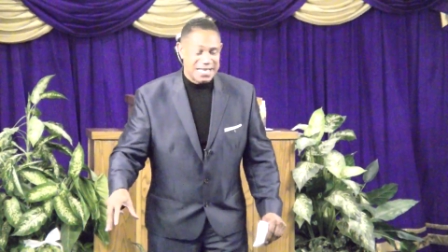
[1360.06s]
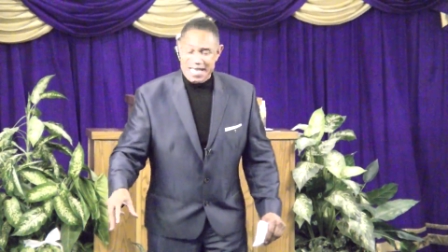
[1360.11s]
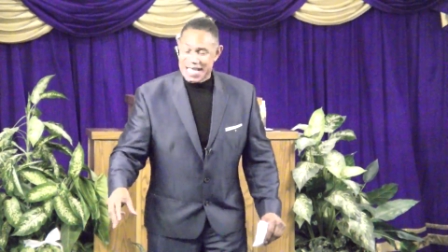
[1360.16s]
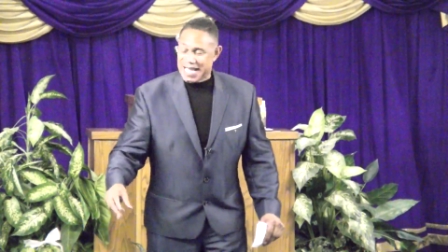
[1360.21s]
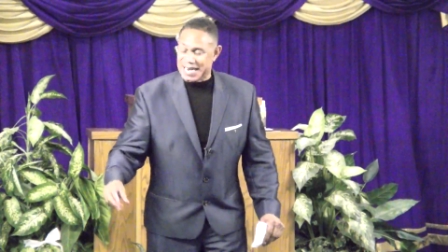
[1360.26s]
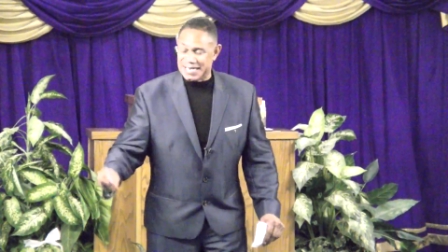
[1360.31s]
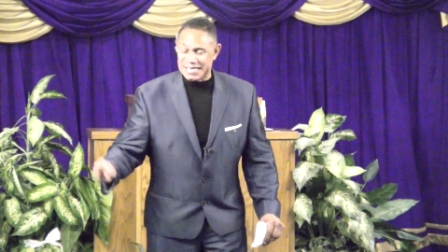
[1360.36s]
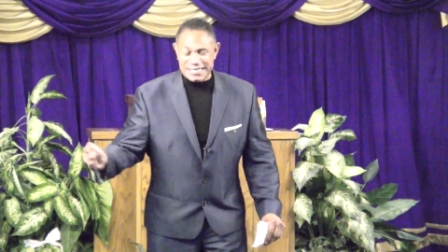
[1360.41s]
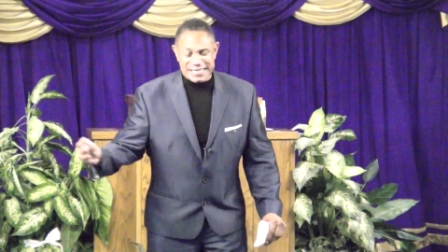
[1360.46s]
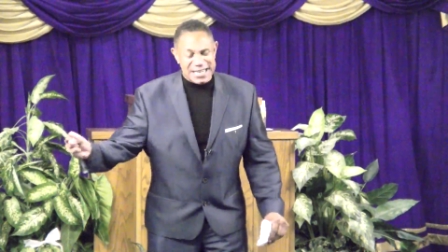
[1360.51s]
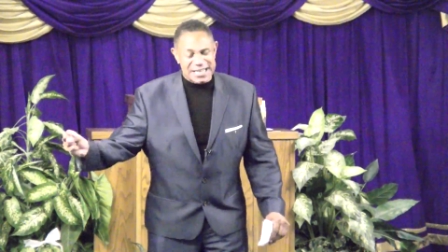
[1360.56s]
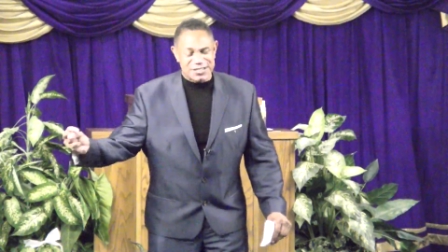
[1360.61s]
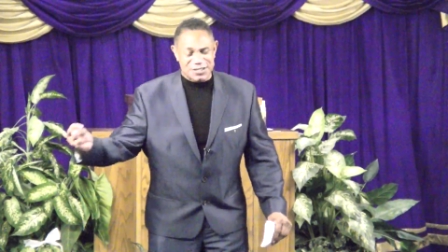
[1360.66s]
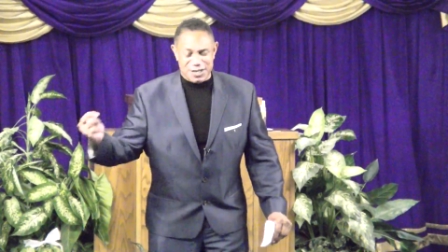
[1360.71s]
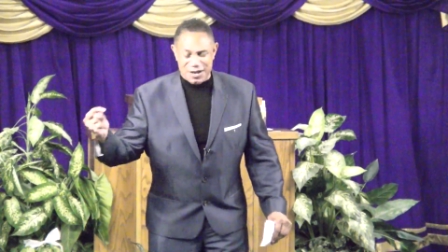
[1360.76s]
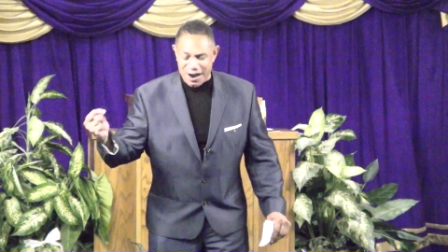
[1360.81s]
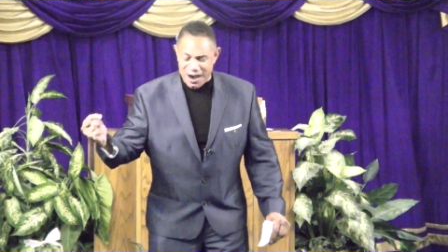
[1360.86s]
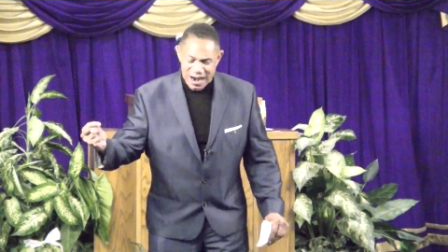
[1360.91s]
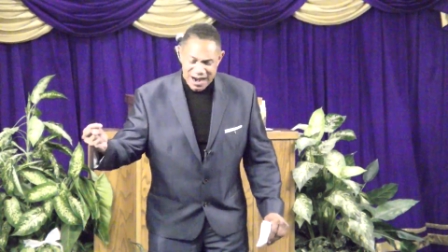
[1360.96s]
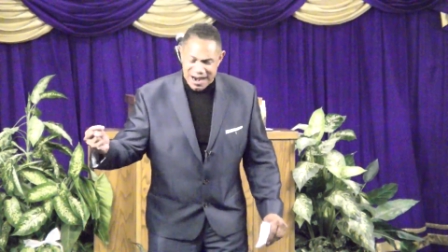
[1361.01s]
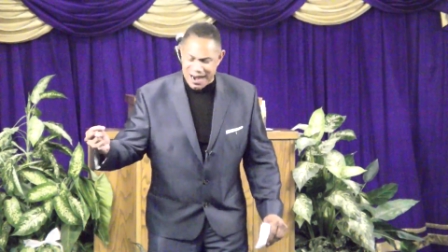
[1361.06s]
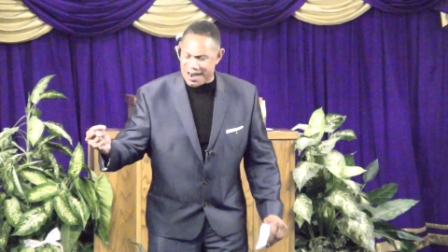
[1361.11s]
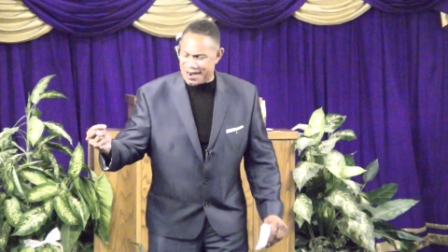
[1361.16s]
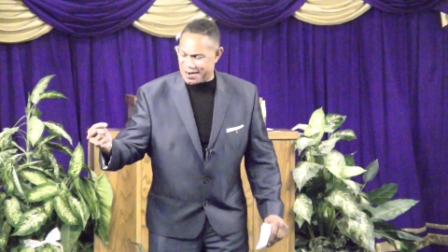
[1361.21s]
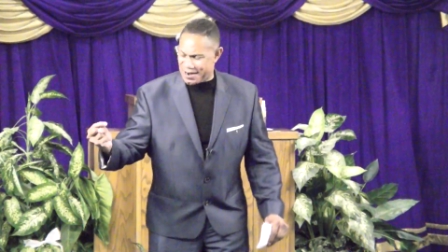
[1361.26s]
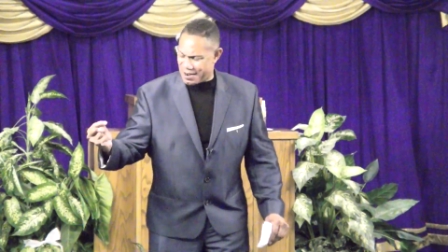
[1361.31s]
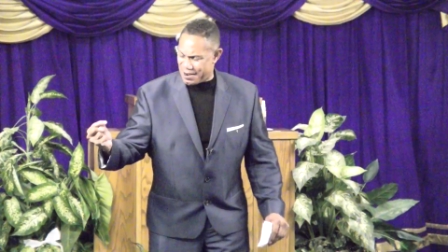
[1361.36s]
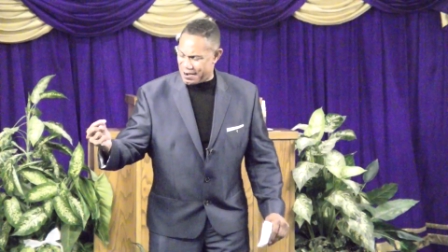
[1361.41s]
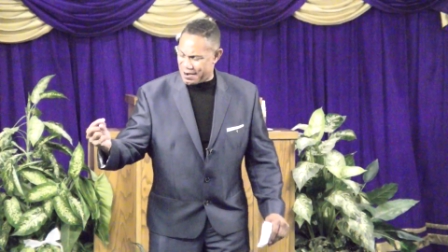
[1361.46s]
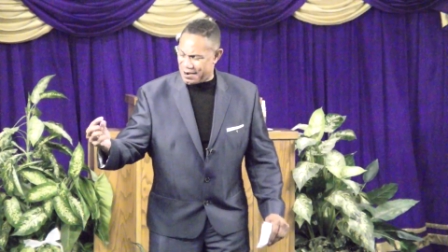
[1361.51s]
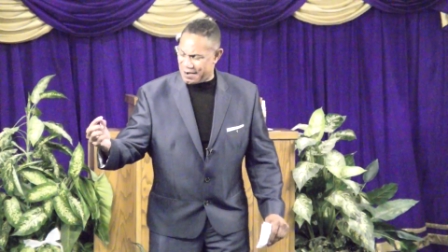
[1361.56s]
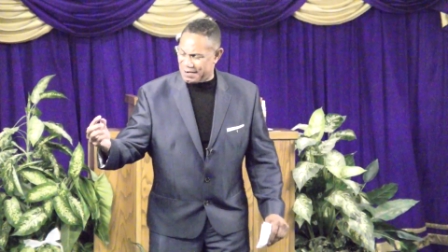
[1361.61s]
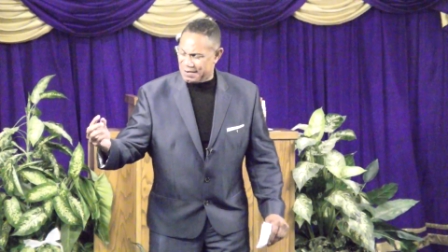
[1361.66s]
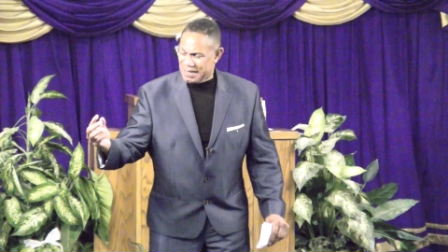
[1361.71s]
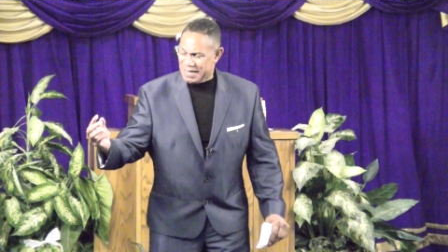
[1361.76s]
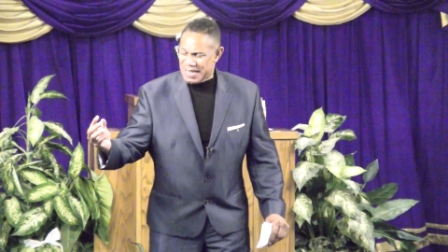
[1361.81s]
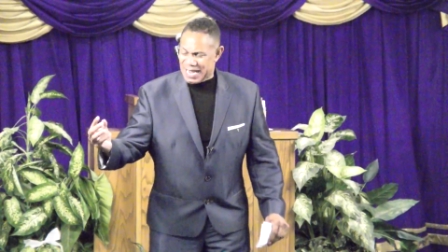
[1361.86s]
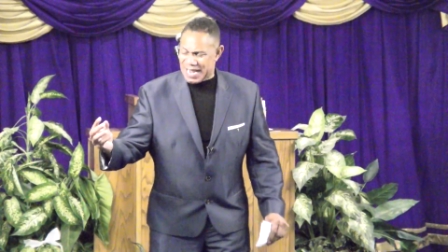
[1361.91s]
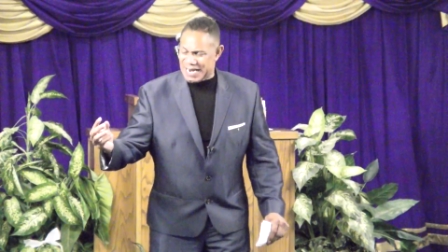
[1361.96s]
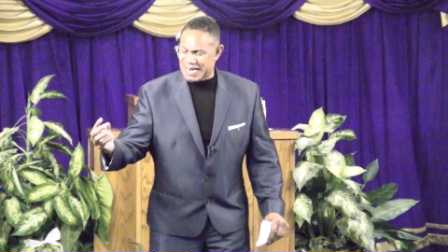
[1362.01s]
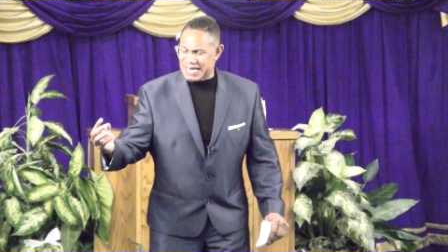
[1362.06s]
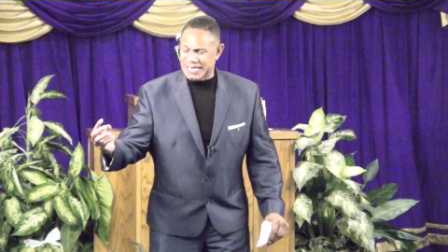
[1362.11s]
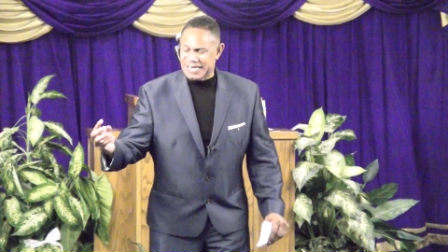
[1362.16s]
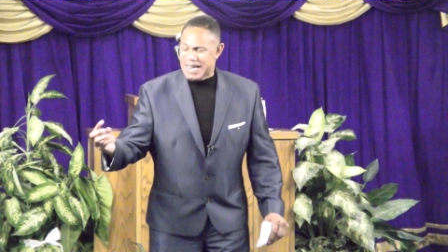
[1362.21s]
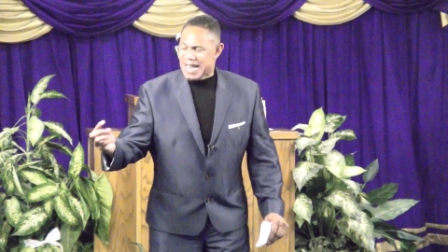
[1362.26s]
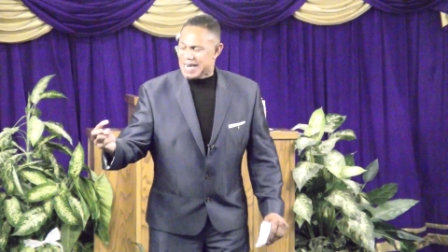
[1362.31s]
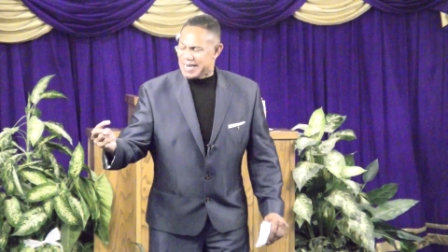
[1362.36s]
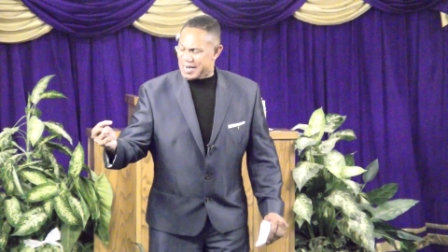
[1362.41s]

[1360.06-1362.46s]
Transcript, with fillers: And the teacher heard her, and he